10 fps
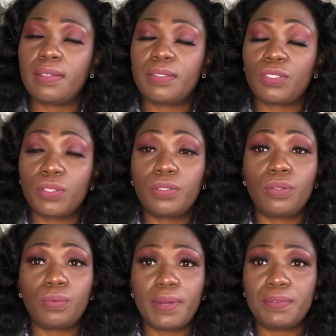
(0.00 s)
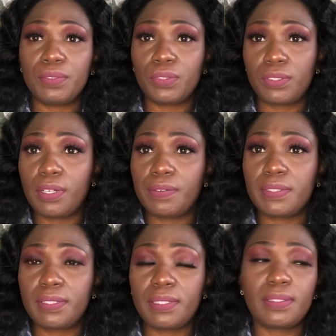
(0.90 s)
Internal Revenue Service
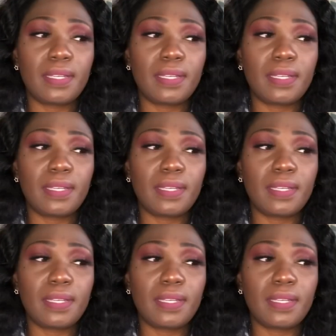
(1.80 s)
sends